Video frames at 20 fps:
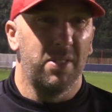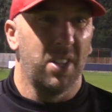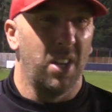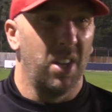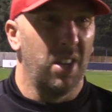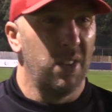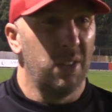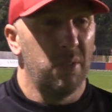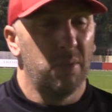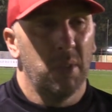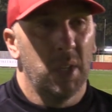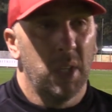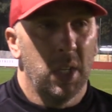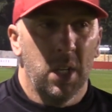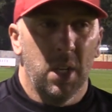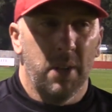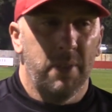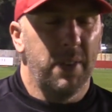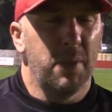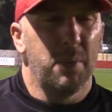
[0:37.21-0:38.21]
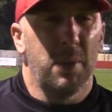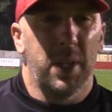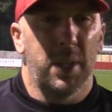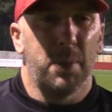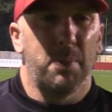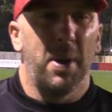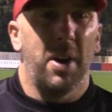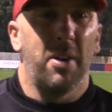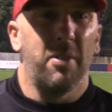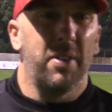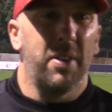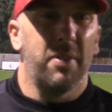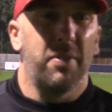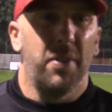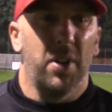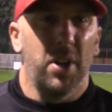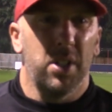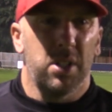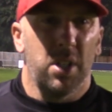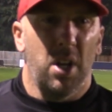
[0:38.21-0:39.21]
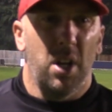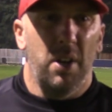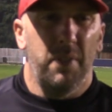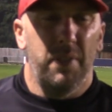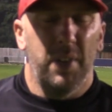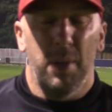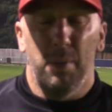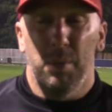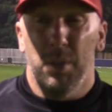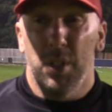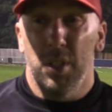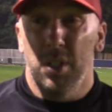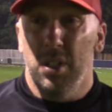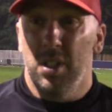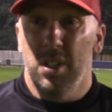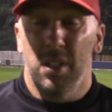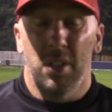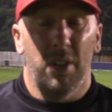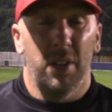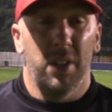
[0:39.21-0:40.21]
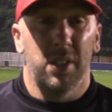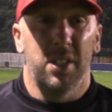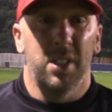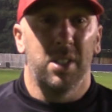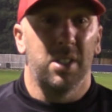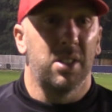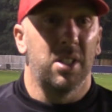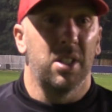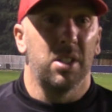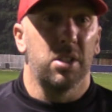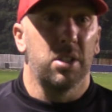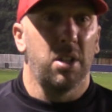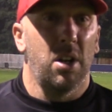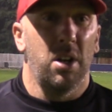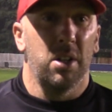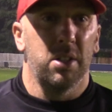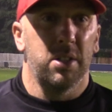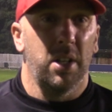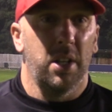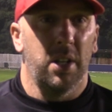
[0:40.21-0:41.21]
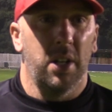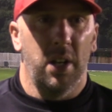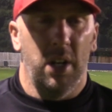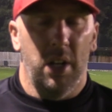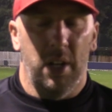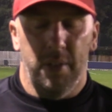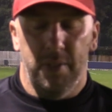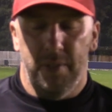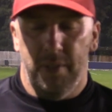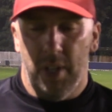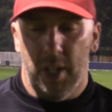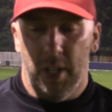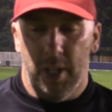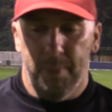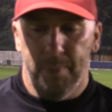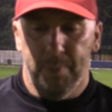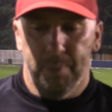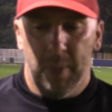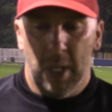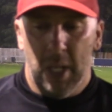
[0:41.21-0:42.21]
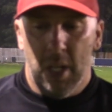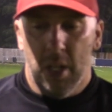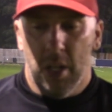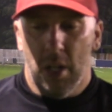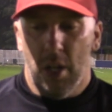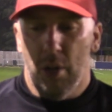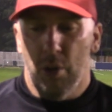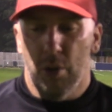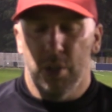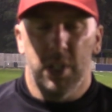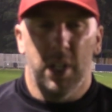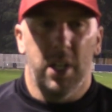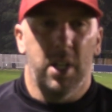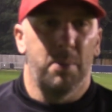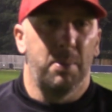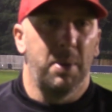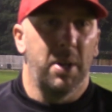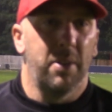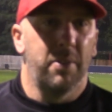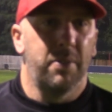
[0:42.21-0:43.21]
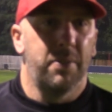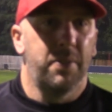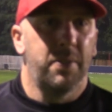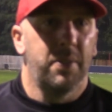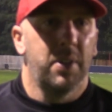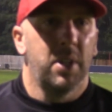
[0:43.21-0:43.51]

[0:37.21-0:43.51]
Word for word: So I think we had the better of it first half, and then we just honestly just didn't start second half. Um, you know, I've got to take a bit of